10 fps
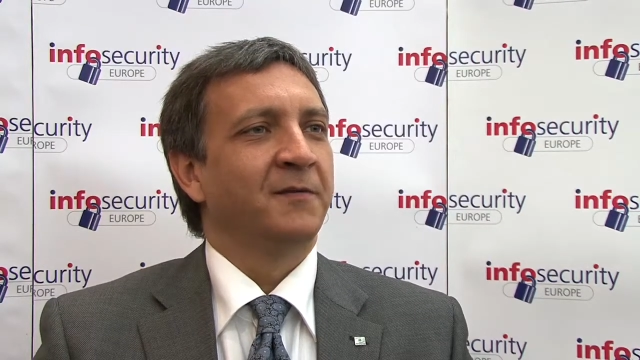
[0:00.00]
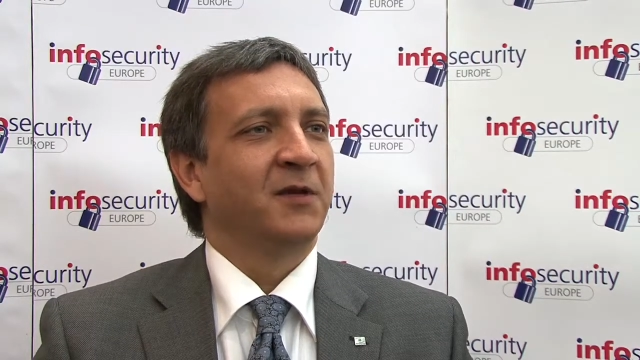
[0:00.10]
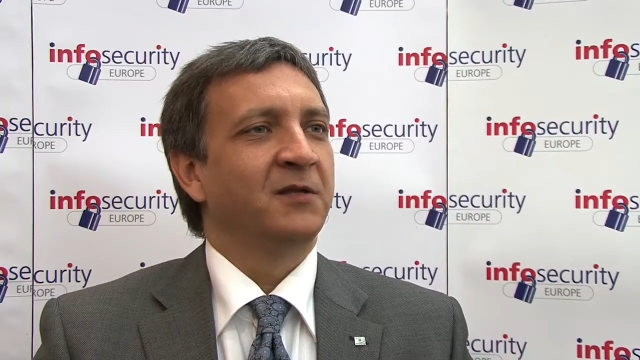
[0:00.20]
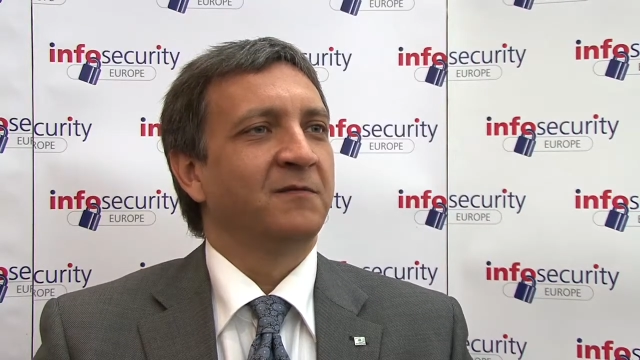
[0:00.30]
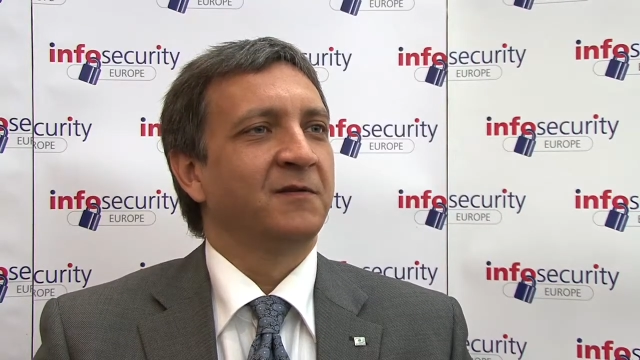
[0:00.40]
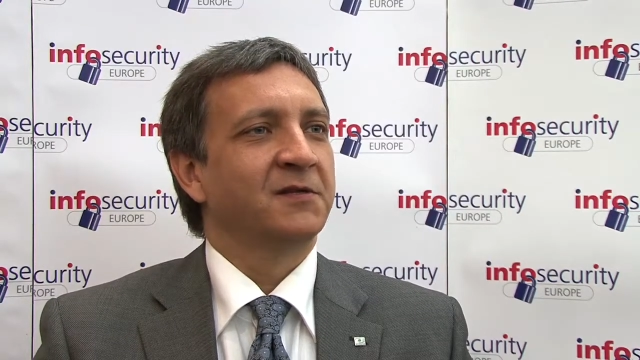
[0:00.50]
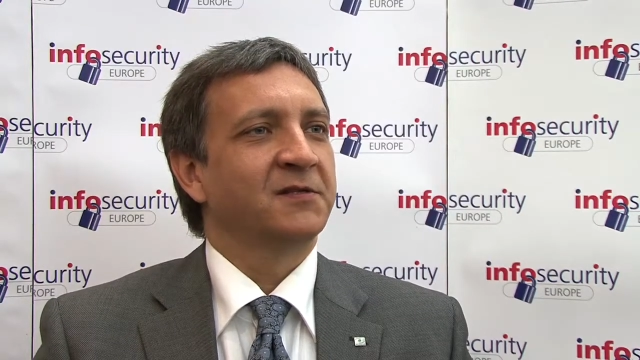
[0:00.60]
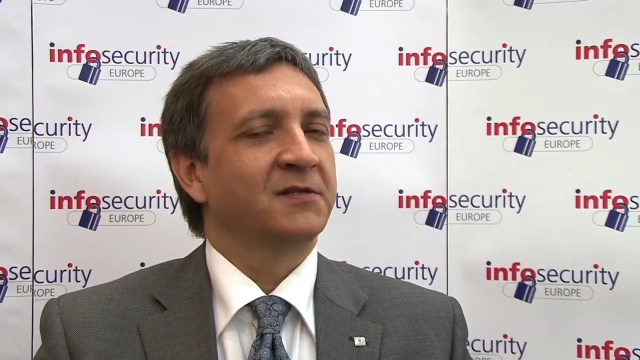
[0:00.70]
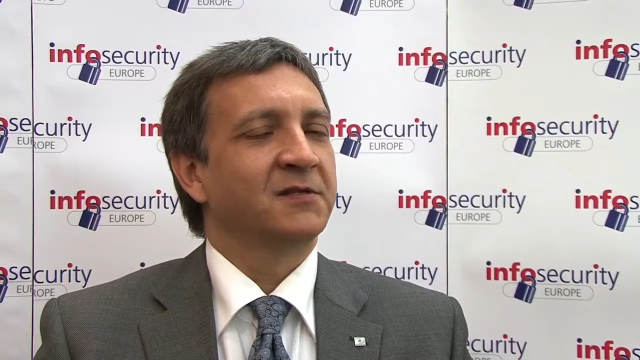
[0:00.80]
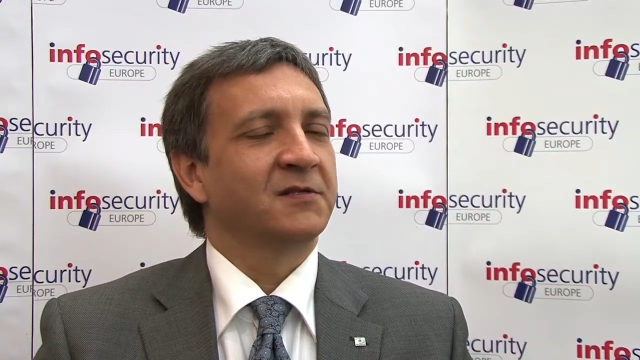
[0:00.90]
The main
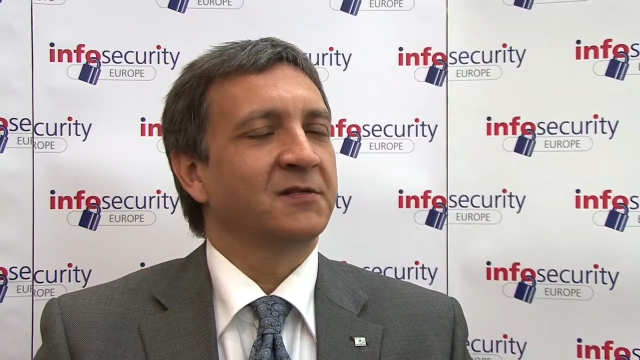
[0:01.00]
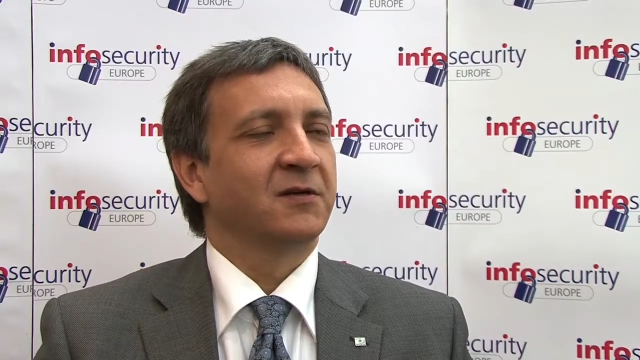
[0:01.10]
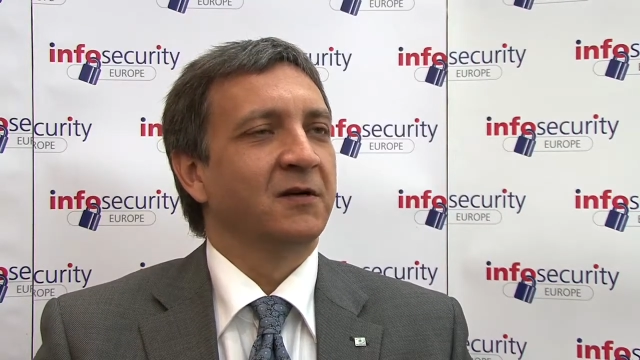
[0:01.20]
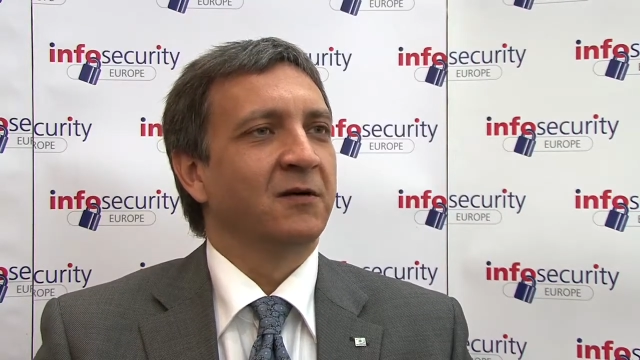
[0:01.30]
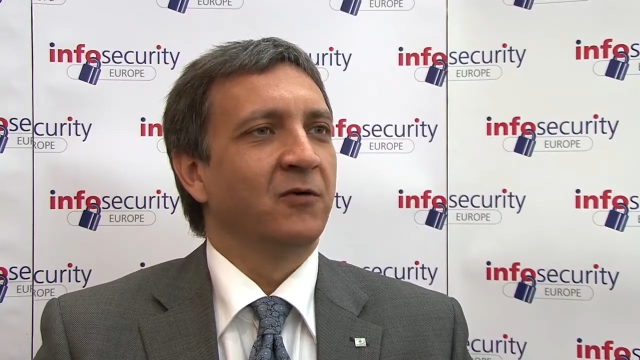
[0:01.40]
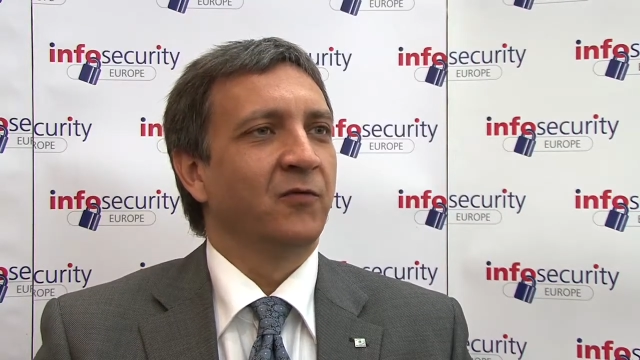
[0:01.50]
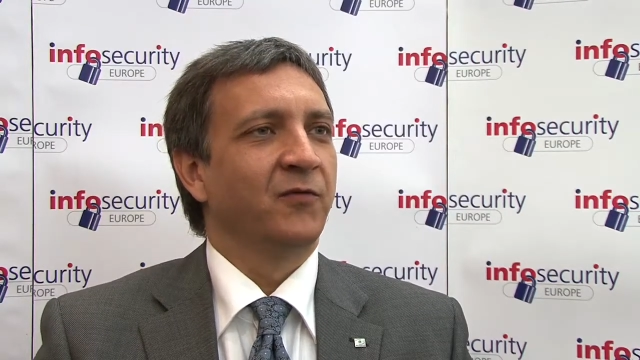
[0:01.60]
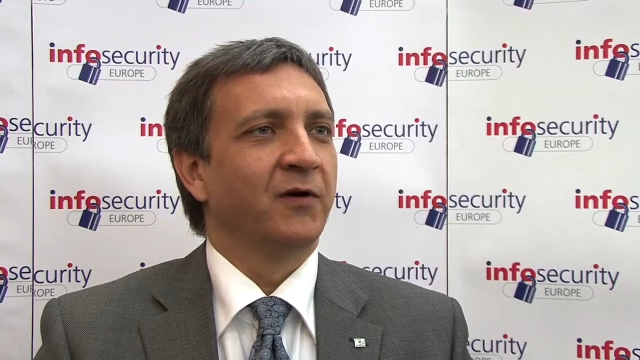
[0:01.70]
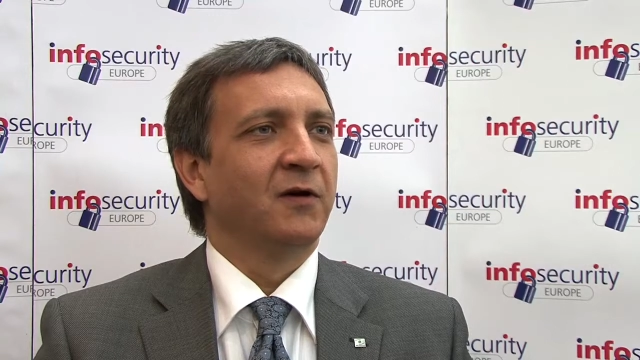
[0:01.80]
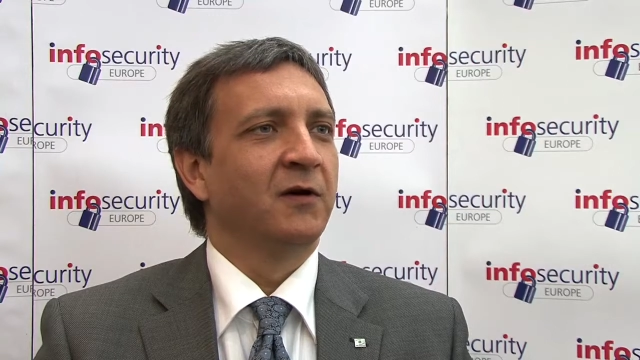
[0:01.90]
differences
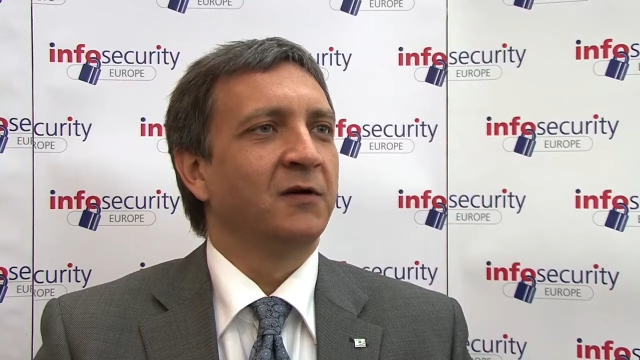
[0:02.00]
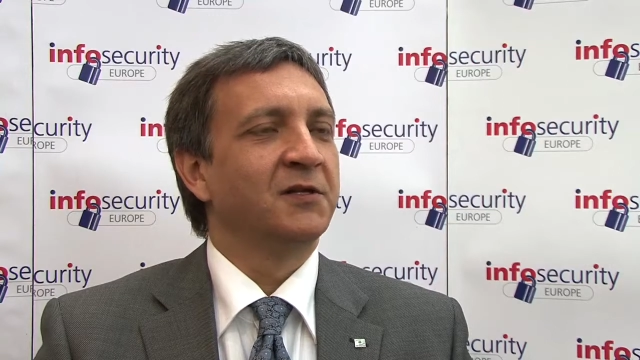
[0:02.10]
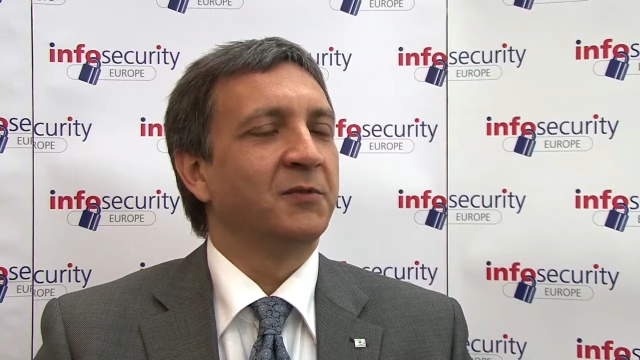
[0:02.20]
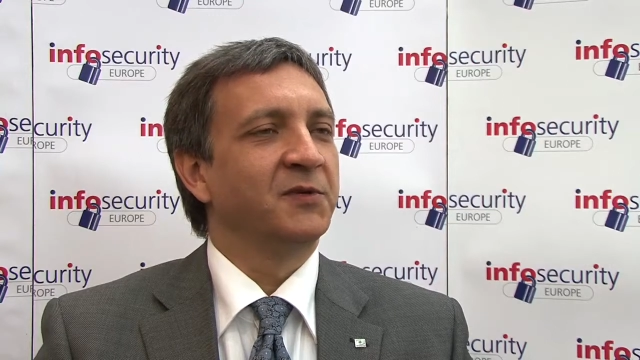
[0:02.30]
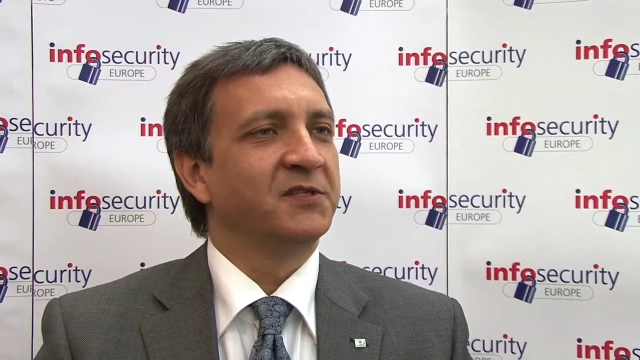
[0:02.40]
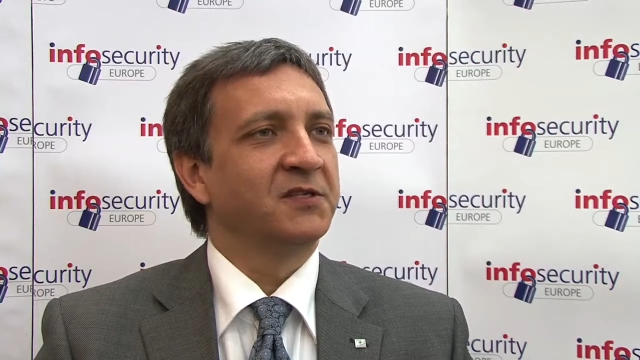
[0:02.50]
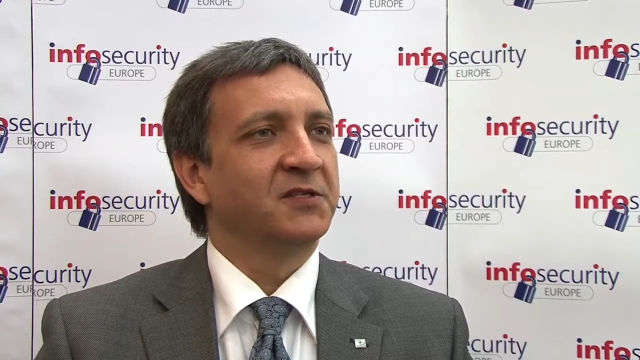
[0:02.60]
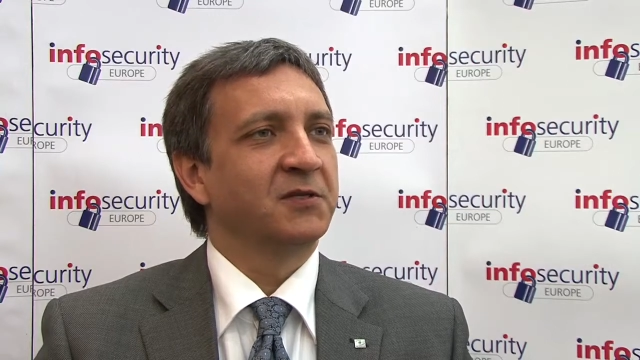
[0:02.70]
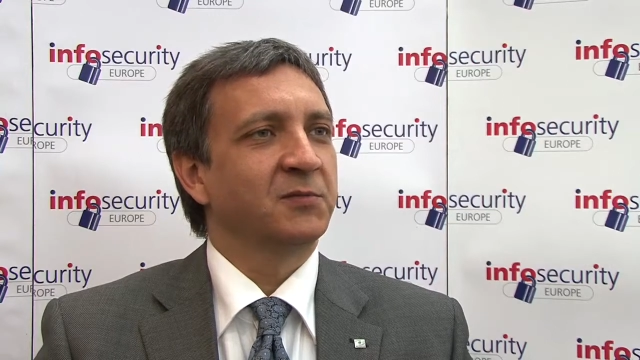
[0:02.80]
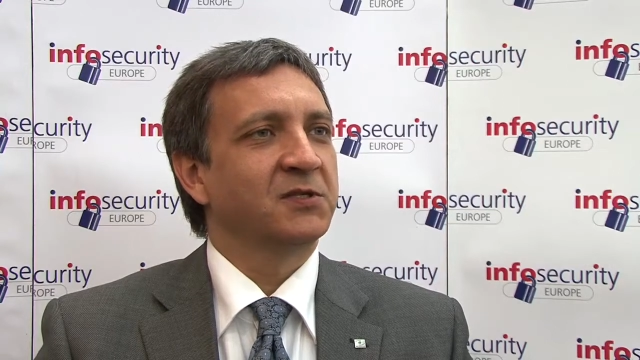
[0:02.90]
of DLP
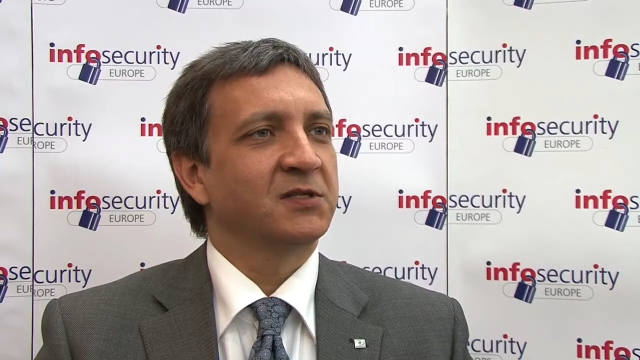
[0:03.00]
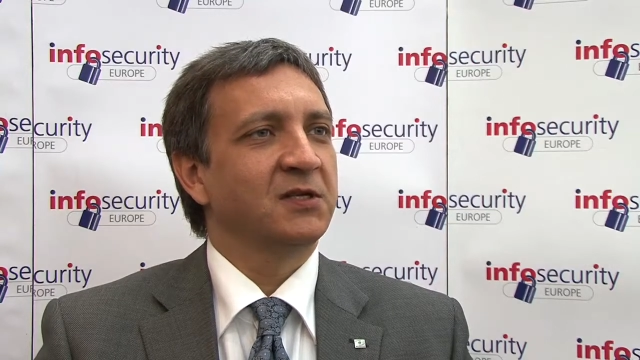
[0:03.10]
systems